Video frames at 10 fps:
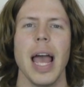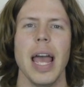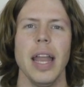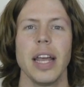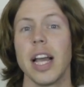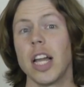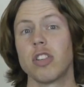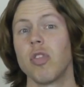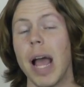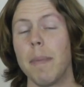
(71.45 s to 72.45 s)
and it got
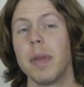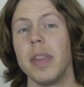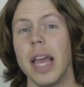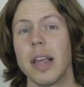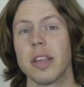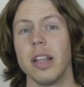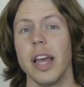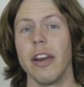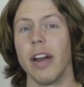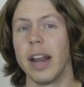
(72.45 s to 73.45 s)
trapped in the
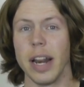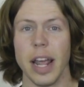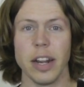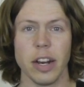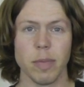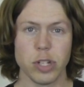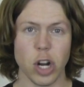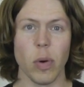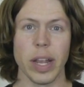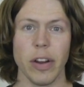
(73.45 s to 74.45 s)
escalator, and it ended up
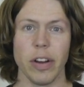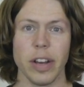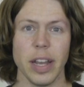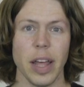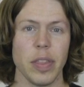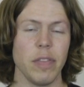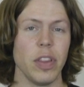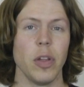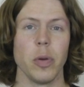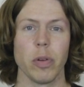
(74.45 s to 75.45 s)
choking her to death,
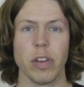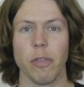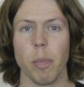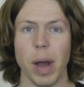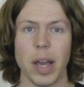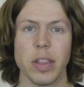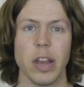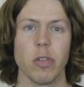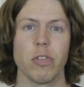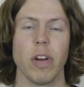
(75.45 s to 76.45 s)
even though there were several
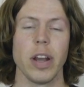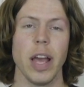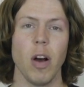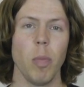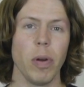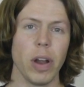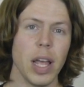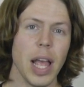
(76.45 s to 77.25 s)
bystanders trying to help her.